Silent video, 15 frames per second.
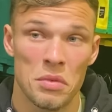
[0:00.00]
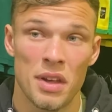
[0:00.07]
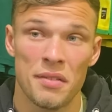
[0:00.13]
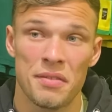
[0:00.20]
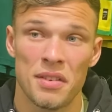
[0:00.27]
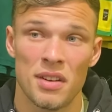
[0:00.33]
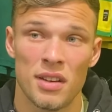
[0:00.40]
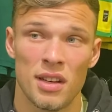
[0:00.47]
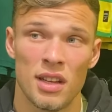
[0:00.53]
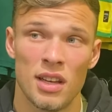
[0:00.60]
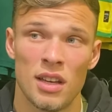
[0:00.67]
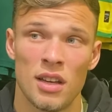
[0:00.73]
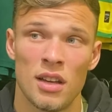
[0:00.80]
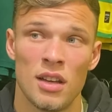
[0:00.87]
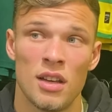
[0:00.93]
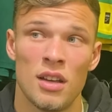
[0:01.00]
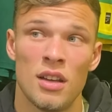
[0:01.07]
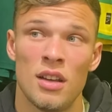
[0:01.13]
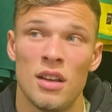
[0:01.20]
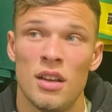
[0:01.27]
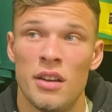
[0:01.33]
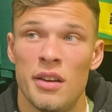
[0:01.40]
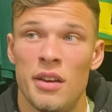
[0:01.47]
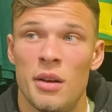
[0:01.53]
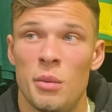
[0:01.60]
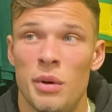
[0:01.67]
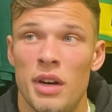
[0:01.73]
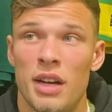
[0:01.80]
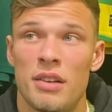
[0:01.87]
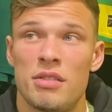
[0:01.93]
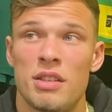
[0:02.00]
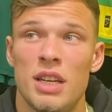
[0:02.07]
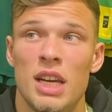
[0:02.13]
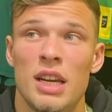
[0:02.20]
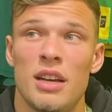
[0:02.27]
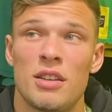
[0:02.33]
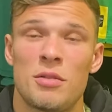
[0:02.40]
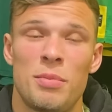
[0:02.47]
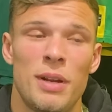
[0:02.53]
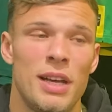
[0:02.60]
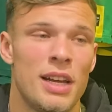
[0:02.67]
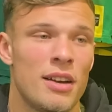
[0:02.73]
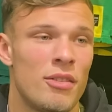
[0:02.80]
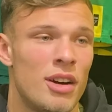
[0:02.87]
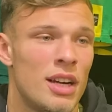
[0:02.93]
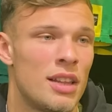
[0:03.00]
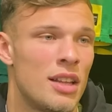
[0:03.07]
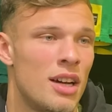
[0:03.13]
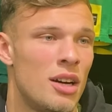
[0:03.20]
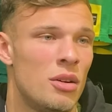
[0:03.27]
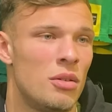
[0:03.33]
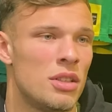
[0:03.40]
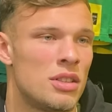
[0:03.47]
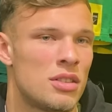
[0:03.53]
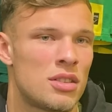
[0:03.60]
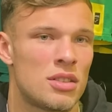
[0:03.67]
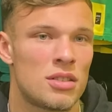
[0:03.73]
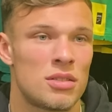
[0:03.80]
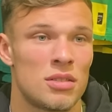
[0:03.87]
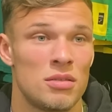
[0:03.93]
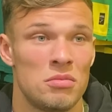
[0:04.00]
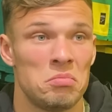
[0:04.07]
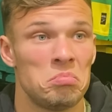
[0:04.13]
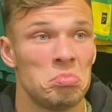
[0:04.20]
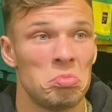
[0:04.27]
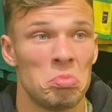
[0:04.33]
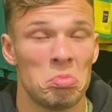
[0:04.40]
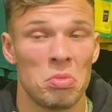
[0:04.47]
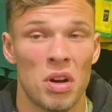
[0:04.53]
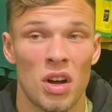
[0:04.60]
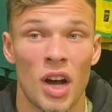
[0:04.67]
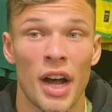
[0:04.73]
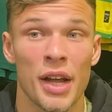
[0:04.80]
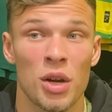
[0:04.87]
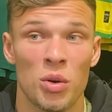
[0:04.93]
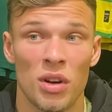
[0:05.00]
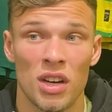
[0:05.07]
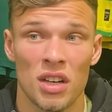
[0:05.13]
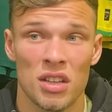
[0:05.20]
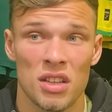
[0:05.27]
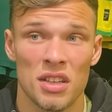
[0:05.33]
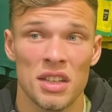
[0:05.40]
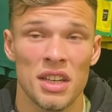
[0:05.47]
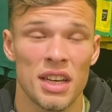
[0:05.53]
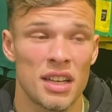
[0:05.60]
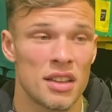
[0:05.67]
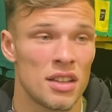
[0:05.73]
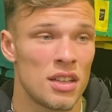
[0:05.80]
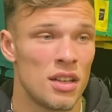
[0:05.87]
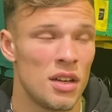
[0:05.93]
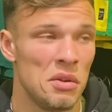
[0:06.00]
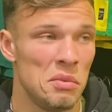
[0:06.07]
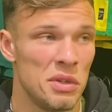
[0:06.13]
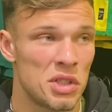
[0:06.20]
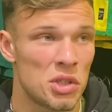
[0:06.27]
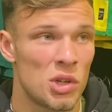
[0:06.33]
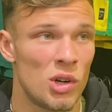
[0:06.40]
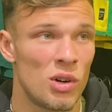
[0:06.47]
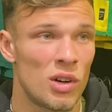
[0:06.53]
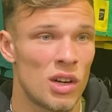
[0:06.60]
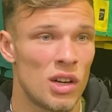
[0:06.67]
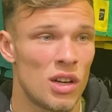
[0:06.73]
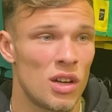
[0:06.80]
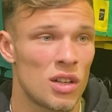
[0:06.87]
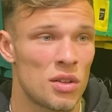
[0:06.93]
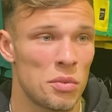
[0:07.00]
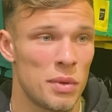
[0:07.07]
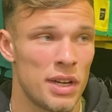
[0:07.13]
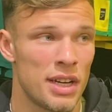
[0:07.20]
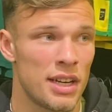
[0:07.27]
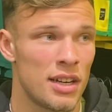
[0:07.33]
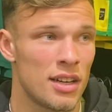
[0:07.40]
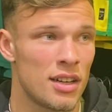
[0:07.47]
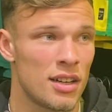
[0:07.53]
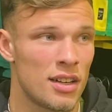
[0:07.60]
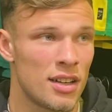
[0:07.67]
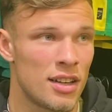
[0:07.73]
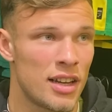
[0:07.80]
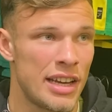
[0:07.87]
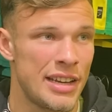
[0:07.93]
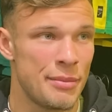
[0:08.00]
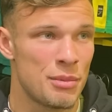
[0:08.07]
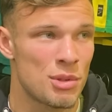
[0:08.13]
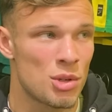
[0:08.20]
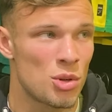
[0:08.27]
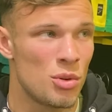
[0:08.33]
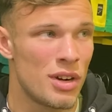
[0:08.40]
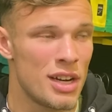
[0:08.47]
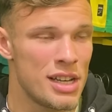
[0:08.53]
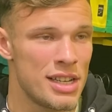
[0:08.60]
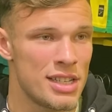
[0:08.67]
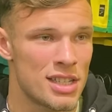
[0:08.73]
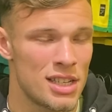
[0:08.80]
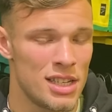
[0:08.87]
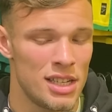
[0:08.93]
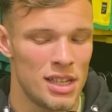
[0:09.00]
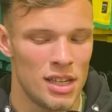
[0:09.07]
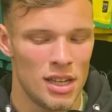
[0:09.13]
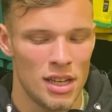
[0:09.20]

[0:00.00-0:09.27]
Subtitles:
Definitely. When I see us playing right now, it's high quality and we're scoring a lot, winning games quite easily.